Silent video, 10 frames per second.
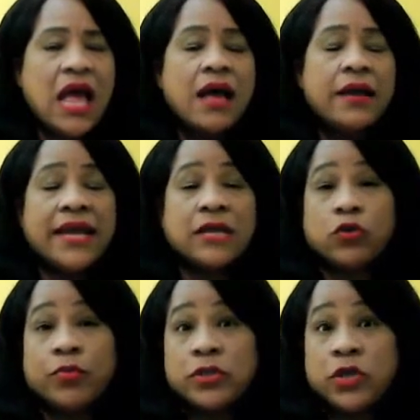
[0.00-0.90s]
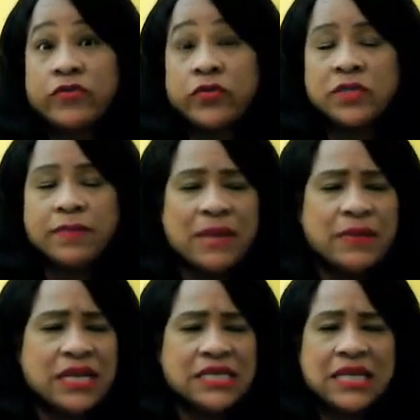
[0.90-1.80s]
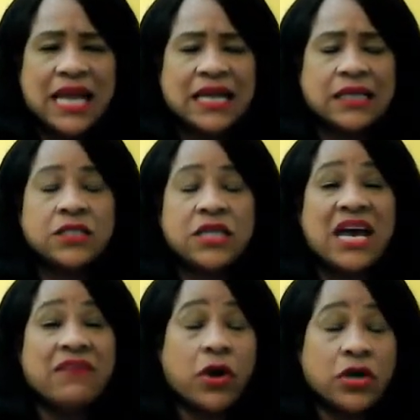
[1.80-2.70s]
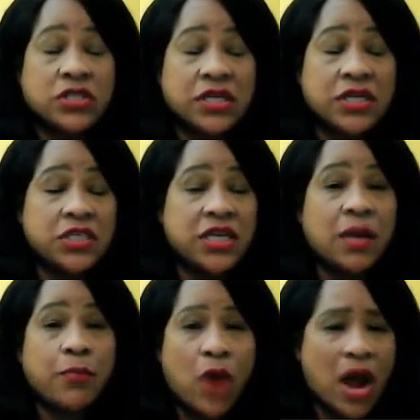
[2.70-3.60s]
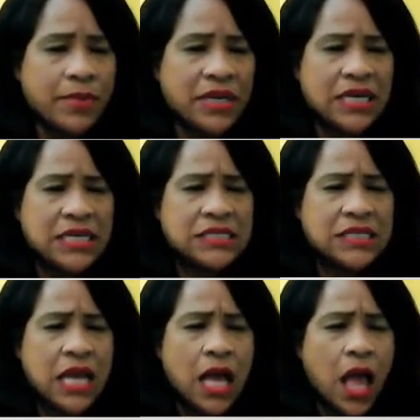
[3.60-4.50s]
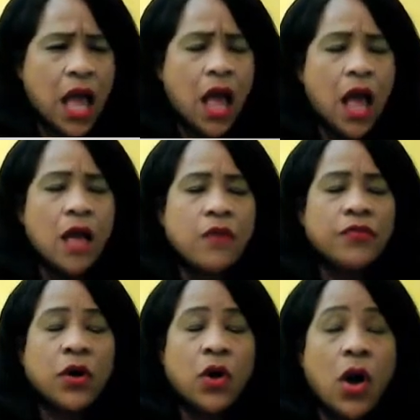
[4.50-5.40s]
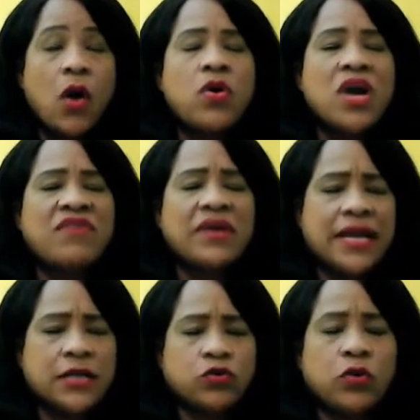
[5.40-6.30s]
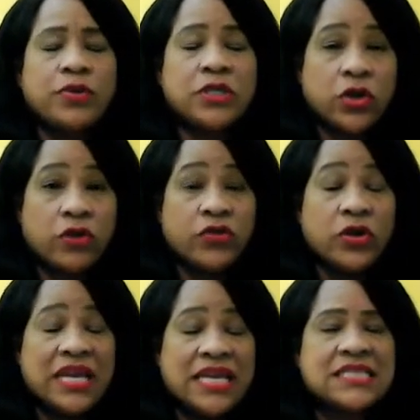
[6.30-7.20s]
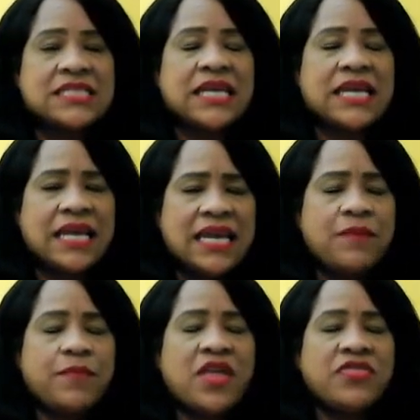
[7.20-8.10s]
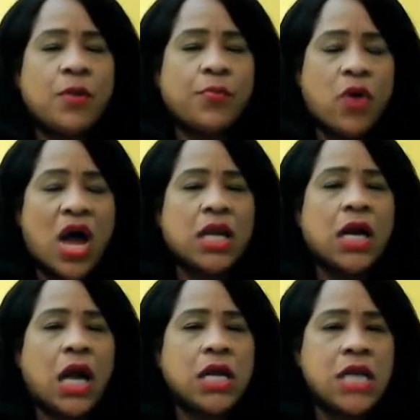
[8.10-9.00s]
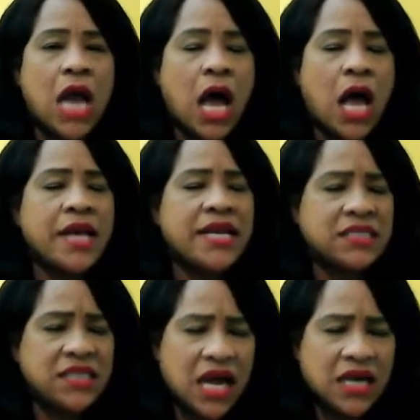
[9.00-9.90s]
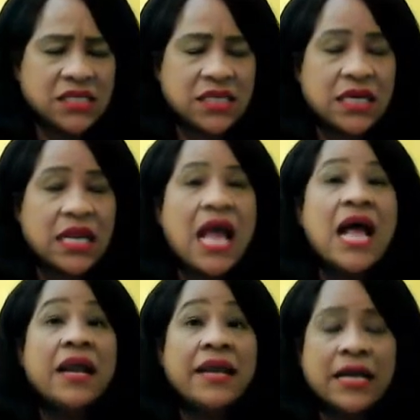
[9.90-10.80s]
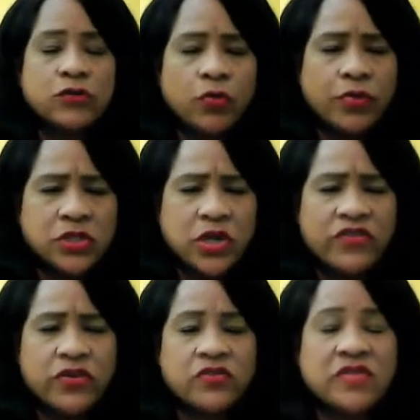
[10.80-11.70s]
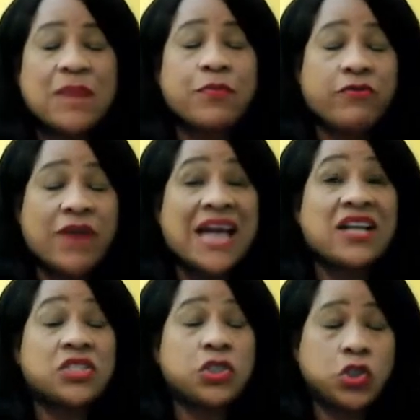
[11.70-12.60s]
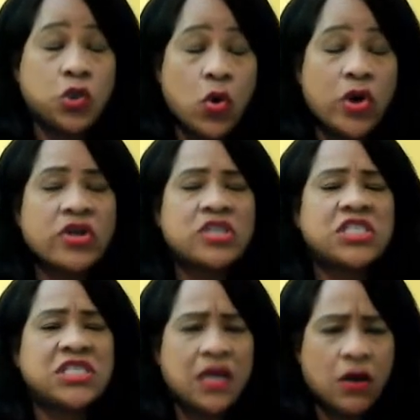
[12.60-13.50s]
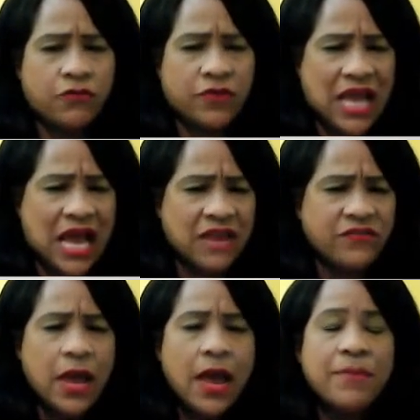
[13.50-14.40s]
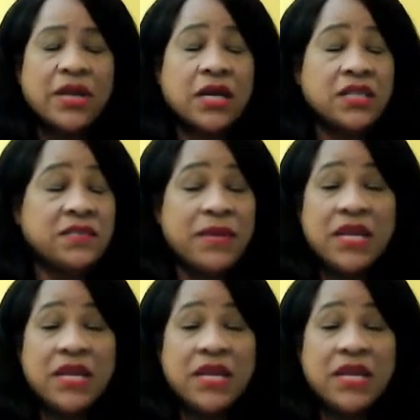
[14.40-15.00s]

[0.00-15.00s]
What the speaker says: Natural preservatives may be less likely to have carcinogenic properties. The goal of a natural preservative is to keep the product non-toxic. Natural preservatives, they provide a shorter shelf life because many